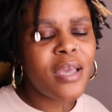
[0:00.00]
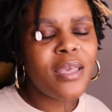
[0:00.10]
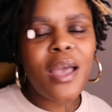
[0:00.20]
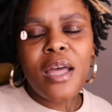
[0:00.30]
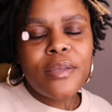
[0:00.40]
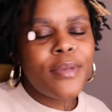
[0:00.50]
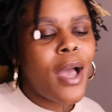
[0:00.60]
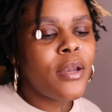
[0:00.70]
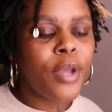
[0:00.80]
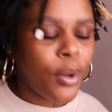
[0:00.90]

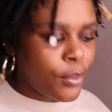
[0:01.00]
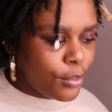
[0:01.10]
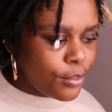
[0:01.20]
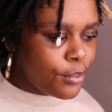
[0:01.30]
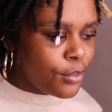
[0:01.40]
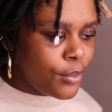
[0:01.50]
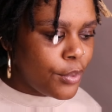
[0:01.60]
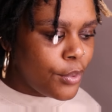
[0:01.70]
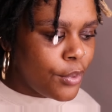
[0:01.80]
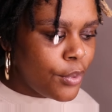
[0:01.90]
y'all know
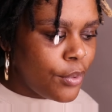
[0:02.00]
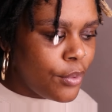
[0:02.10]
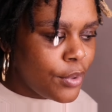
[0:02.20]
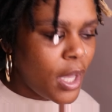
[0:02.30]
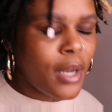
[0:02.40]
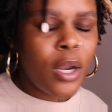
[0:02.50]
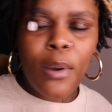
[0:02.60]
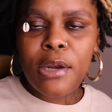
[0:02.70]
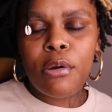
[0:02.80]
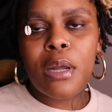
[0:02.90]
I know
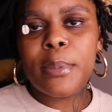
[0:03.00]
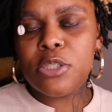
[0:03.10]
what I be